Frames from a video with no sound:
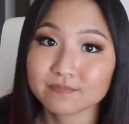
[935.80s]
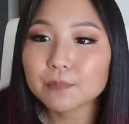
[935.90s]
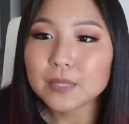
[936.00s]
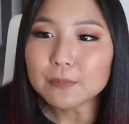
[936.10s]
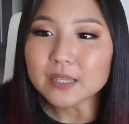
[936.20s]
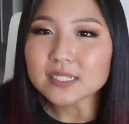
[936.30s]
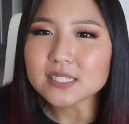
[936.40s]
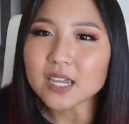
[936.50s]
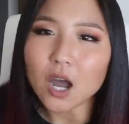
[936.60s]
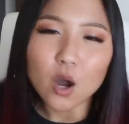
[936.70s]
people that
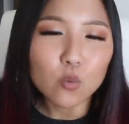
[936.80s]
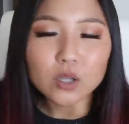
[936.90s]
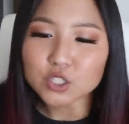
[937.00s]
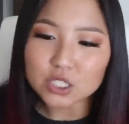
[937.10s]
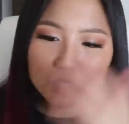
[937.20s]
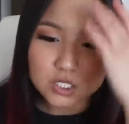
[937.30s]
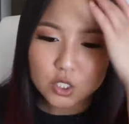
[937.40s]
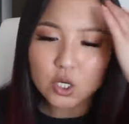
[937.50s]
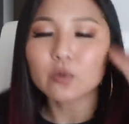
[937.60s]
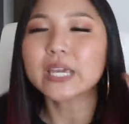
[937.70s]
say, oh, well, just, you
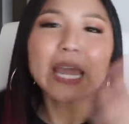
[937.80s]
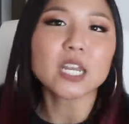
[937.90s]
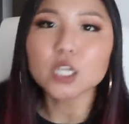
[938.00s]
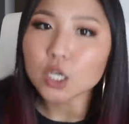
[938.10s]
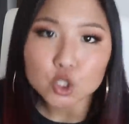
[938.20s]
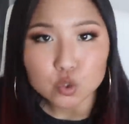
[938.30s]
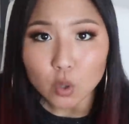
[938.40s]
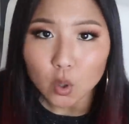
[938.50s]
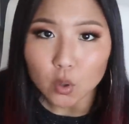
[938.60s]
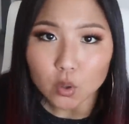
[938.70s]
know, gain
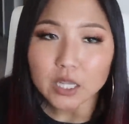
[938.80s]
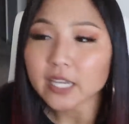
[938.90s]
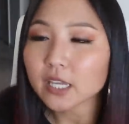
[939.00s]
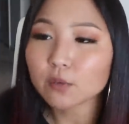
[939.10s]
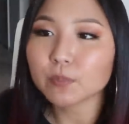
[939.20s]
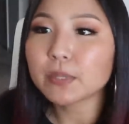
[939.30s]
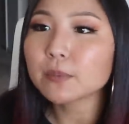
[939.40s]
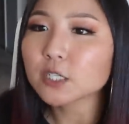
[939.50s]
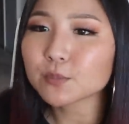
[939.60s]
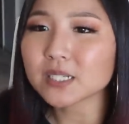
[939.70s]
control. Like when
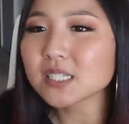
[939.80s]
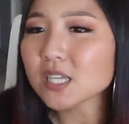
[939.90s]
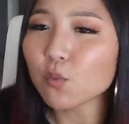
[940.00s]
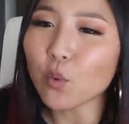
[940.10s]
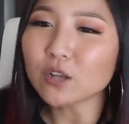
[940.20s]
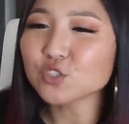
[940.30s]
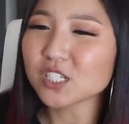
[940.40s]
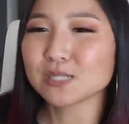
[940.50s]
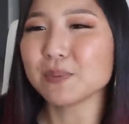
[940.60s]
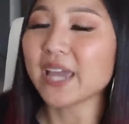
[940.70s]
people are depressed, it's like, well,
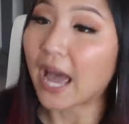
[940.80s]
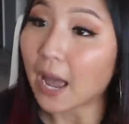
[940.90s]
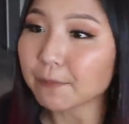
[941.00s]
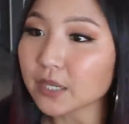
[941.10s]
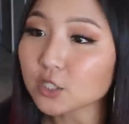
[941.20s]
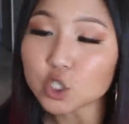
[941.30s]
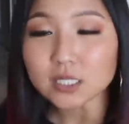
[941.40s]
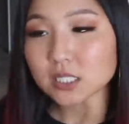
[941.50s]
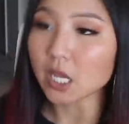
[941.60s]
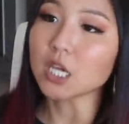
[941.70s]
just be happy.
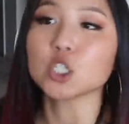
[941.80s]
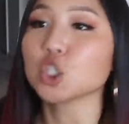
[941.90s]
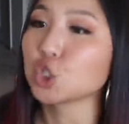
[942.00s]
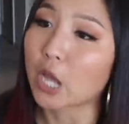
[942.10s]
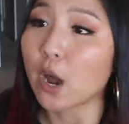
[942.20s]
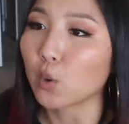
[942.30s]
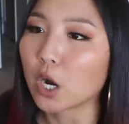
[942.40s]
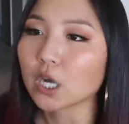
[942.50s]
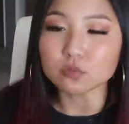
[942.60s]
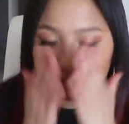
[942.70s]
Just take a
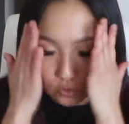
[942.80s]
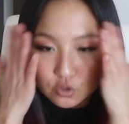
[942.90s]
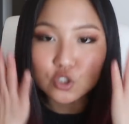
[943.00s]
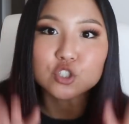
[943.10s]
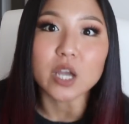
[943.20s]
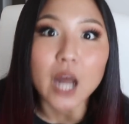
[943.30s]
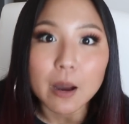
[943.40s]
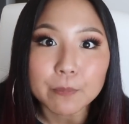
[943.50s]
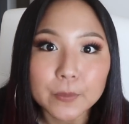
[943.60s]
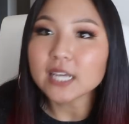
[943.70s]
shower. Shut
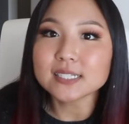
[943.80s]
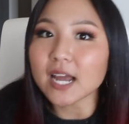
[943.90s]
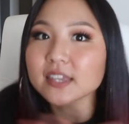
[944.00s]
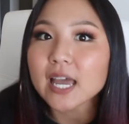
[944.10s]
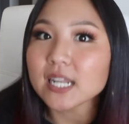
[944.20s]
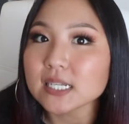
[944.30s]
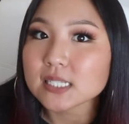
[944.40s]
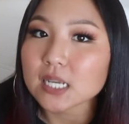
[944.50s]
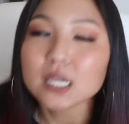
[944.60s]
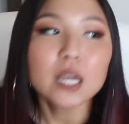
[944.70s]
up. It's not that
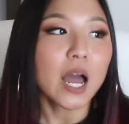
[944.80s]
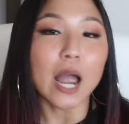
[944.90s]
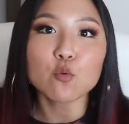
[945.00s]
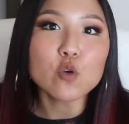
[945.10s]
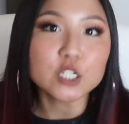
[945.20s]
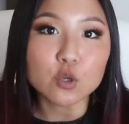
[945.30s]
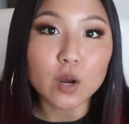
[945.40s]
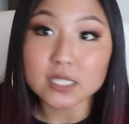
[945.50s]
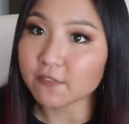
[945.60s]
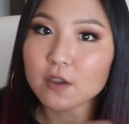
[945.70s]
easy. I wish it
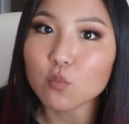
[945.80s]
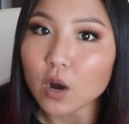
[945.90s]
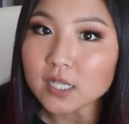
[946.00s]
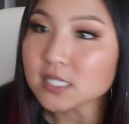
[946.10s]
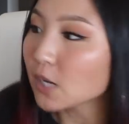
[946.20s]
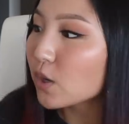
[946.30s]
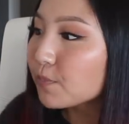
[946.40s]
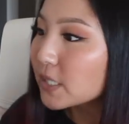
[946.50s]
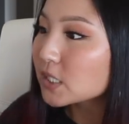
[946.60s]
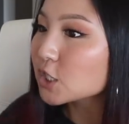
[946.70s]
was. If it was, it wouldn't
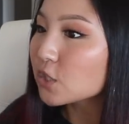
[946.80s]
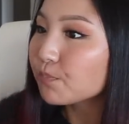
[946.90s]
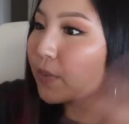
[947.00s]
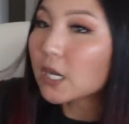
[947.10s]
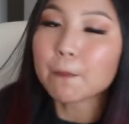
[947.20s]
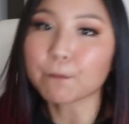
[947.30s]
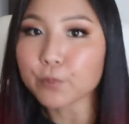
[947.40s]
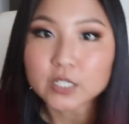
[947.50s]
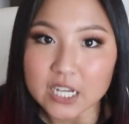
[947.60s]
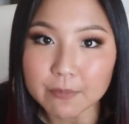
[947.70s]
be such a big
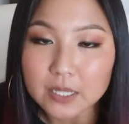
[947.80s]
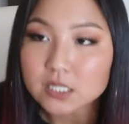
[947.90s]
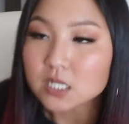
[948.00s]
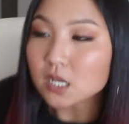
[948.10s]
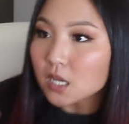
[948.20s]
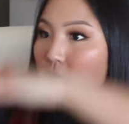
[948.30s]
predicament